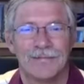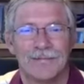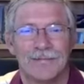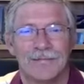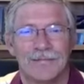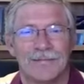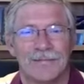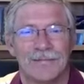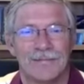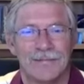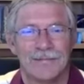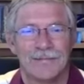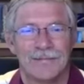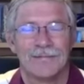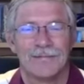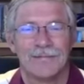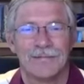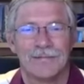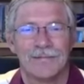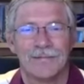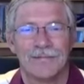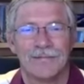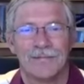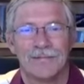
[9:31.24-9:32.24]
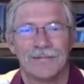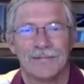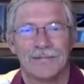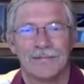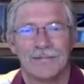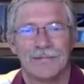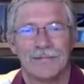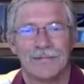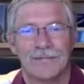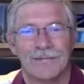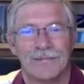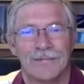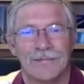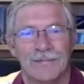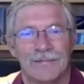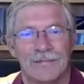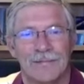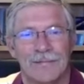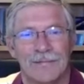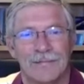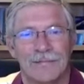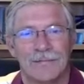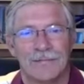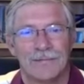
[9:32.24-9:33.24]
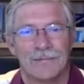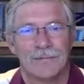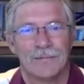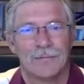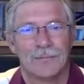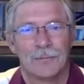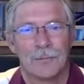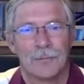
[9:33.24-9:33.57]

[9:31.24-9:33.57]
No words are spoken by the person on screen.